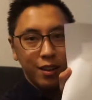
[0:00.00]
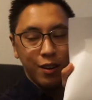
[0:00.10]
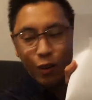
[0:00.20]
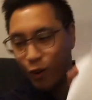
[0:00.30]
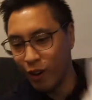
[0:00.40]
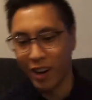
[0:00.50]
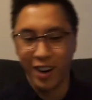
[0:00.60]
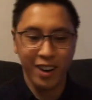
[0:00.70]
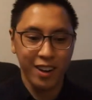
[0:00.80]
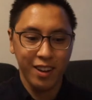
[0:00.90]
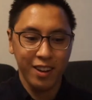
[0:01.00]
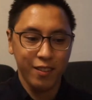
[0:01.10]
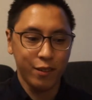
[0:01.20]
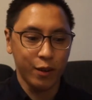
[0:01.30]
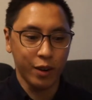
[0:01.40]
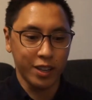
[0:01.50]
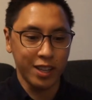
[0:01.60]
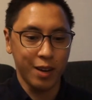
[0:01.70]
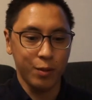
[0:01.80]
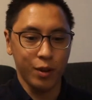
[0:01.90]
Or, for
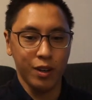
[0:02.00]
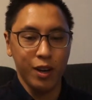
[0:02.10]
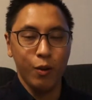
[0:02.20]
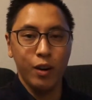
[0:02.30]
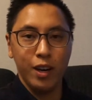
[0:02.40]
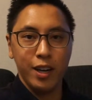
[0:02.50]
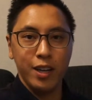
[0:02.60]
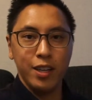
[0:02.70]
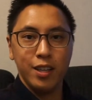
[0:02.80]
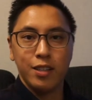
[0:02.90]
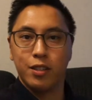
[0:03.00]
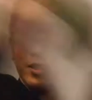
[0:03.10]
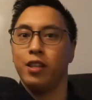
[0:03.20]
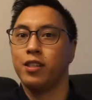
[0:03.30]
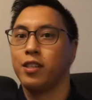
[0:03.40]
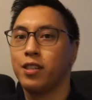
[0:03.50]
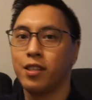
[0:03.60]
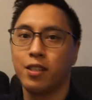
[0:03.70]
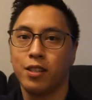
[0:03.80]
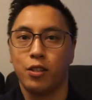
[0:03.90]
example, what is
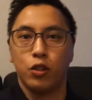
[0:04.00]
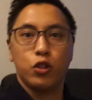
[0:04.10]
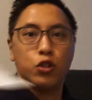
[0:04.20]
this?